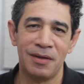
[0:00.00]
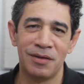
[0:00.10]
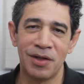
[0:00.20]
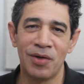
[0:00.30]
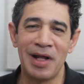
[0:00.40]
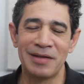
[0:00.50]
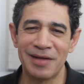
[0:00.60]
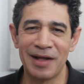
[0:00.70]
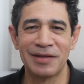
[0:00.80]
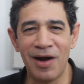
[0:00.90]

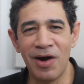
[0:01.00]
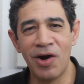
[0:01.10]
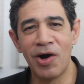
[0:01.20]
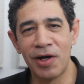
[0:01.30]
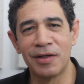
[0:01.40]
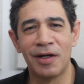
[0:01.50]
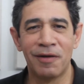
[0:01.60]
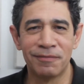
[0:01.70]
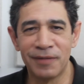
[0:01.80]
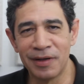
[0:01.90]
That's like the heart
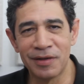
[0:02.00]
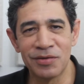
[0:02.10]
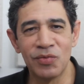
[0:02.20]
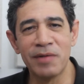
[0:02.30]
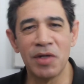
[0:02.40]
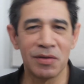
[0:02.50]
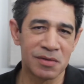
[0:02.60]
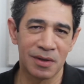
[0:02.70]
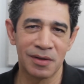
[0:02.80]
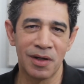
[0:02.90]
of swing
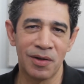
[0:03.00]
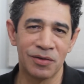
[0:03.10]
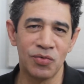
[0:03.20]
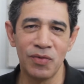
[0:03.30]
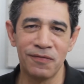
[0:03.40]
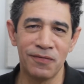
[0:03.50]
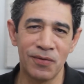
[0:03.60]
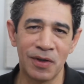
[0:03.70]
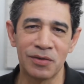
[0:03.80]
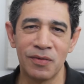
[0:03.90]
music. 2 and
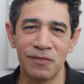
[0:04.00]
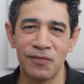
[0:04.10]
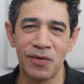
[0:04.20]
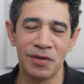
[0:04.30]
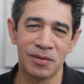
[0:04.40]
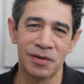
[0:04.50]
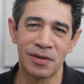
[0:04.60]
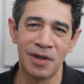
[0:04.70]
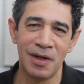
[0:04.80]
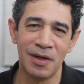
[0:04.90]
4, 2 and 4.
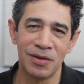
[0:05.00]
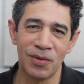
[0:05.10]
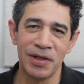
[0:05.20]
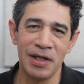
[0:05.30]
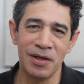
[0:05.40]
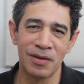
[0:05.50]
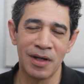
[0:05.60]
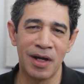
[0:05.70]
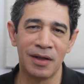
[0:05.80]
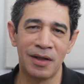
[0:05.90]
You'll hear
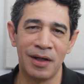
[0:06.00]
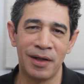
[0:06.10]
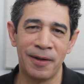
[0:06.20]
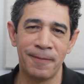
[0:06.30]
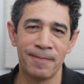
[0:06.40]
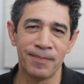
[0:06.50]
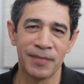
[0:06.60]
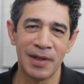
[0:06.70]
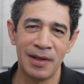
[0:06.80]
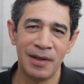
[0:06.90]
that.
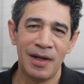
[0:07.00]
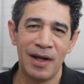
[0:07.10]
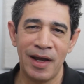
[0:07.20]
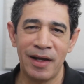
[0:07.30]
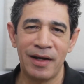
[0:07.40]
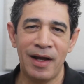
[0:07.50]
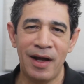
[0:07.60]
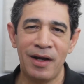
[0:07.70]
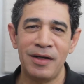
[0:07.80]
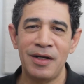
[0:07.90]
And
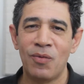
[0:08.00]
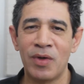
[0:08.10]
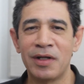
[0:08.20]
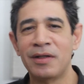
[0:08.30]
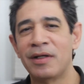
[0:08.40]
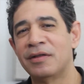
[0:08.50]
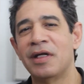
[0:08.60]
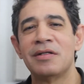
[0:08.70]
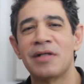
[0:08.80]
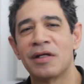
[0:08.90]
one of the
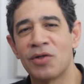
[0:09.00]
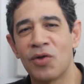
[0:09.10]
things that's